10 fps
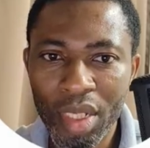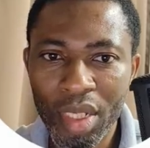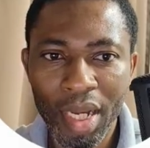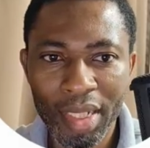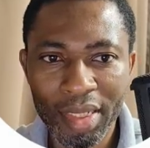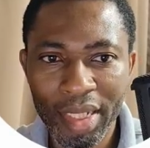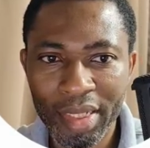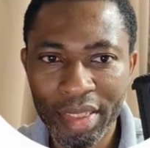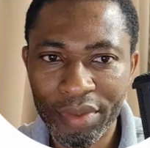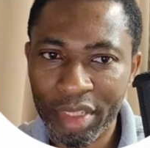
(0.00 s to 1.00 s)
And then
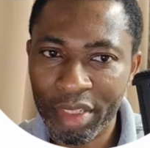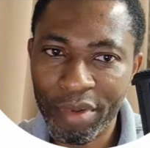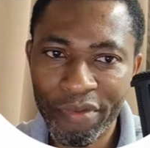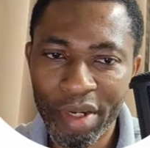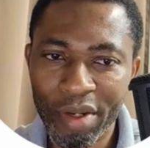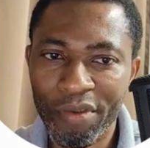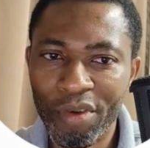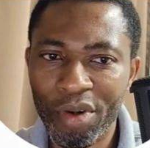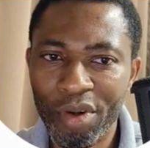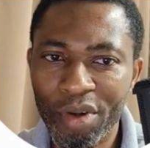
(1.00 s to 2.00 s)
the readme file, of
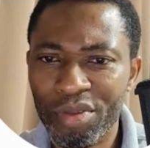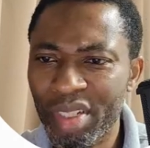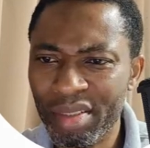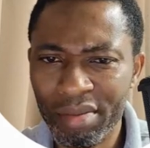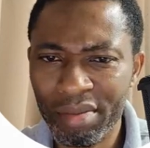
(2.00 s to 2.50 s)
course, you can